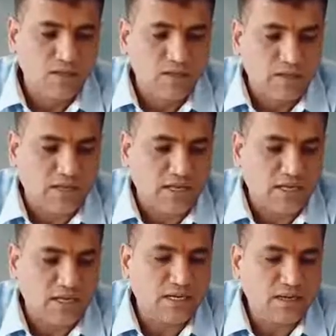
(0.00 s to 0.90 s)
Okay,
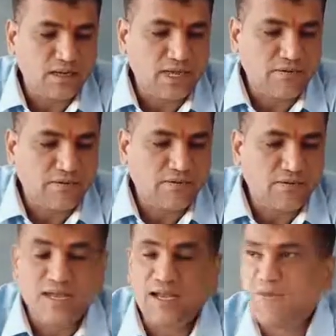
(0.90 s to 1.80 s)
it gave a
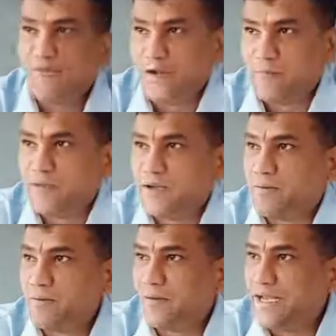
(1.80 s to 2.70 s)
well-defined,
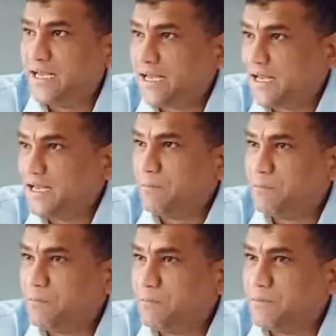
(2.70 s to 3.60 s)
but
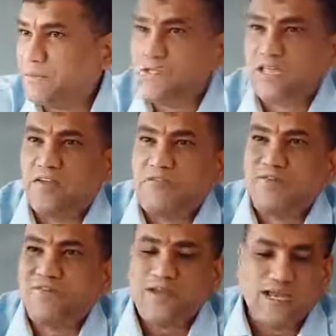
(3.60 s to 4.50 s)
Mendelian gave a
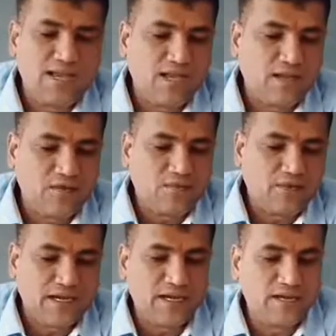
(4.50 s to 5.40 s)

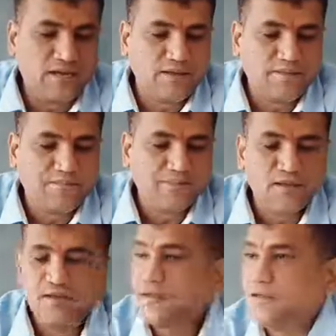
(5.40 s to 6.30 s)
well-defined
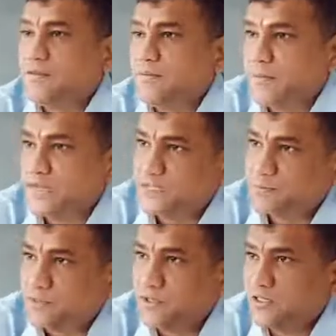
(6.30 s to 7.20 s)

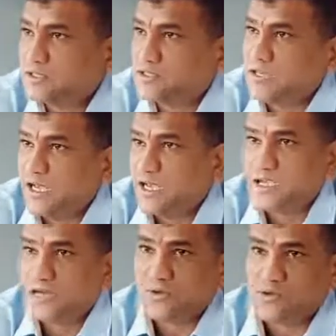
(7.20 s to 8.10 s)
principles
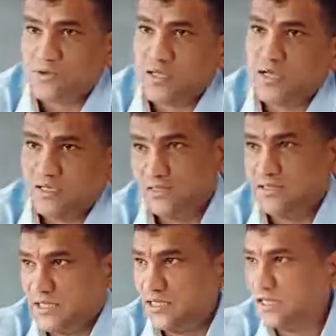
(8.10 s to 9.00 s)
related to the
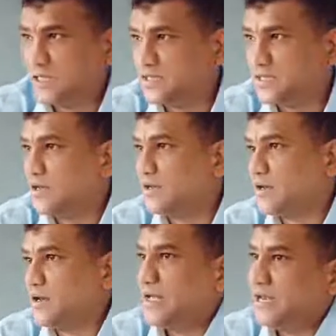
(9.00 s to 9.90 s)
genetics
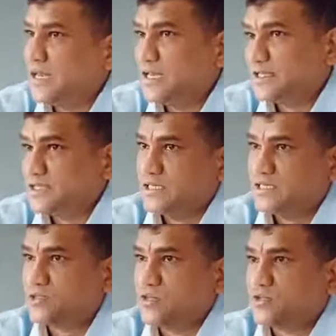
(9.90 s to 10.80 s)
or early
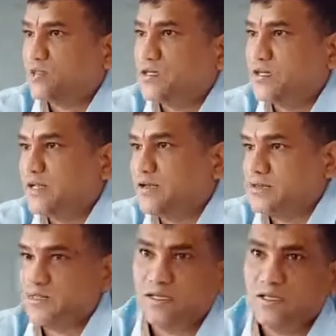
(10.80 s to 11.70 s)
stages also it can see.